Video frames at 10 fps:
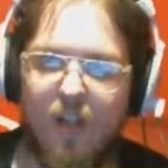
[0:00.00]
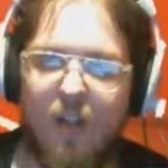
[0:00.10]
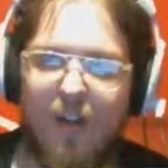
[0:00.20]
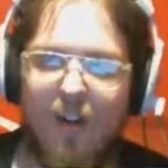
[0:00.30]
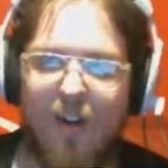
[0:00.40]

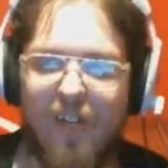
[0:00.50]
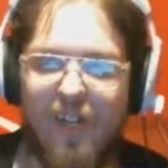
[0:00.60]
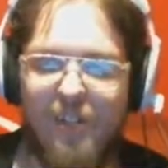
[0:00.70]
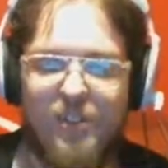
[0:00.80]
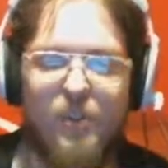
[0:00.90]
Oh,
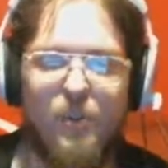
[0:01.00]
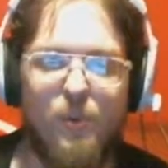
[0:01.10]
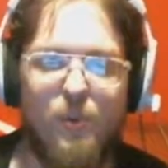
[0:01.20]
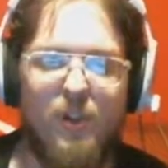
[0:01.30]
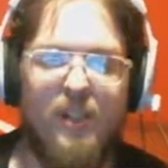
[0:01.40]
that is so
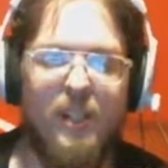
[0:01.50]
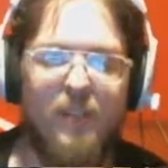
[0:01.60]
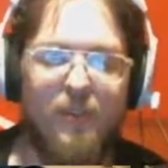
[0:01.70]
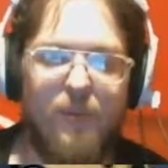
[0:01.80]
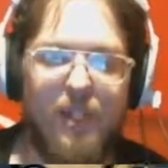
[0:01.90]
cool how they
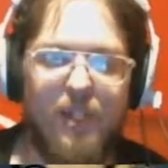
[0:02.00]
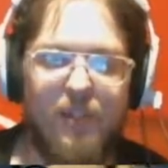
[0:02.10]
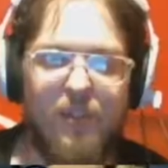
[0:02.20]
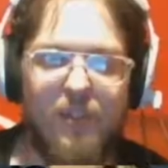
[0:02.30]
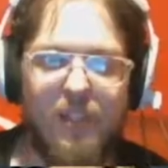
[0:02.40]
have the rain
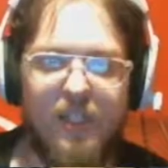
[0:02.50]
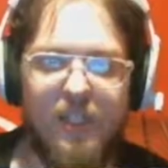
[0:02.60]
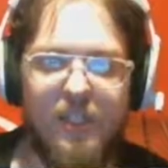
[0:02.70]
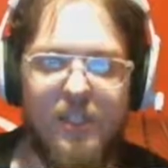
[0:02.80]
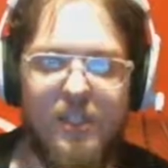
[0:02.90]
going like
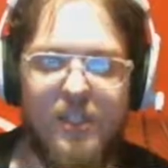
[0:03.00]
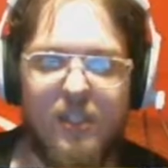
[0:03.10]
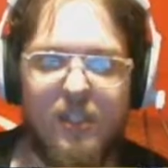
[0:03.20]
this.